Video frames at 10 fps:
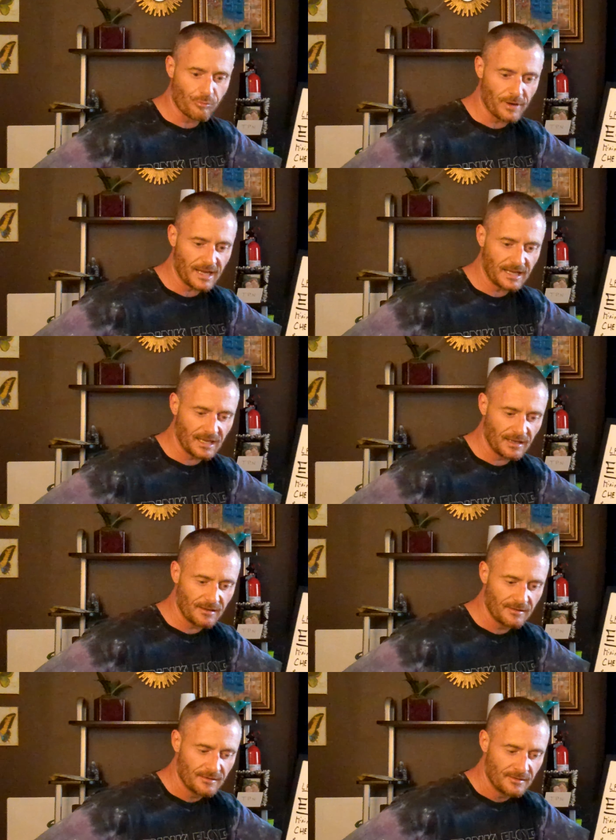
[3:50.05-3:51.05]

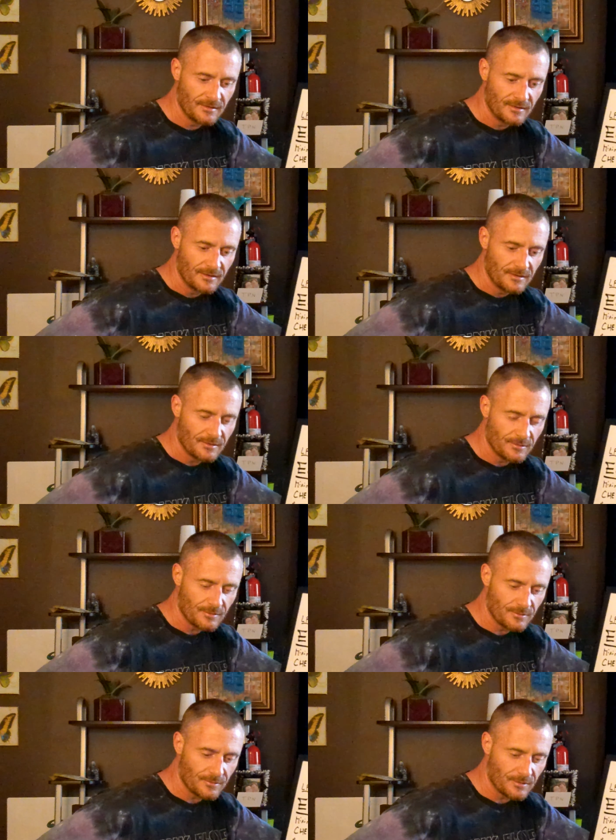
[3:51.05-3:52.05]
breaking
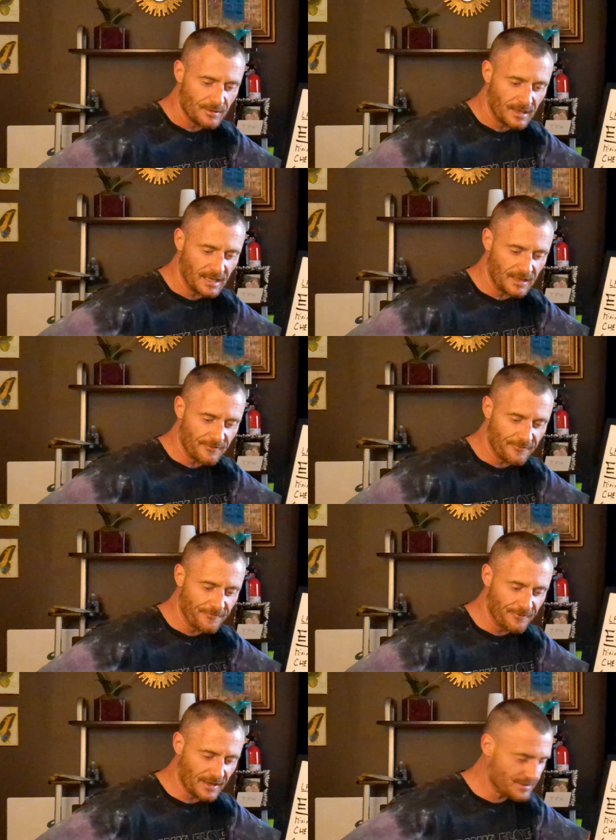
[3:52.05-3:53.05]
hip
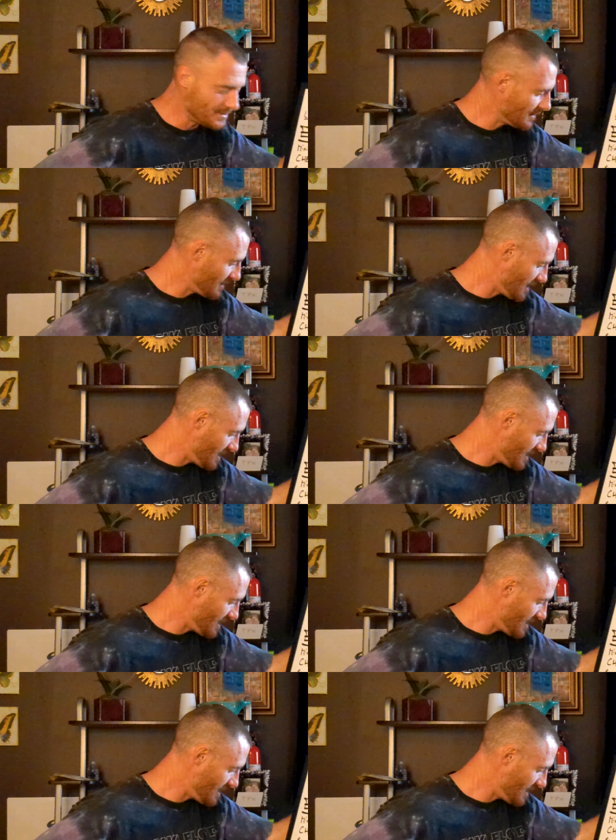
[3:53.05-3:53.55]
flexors,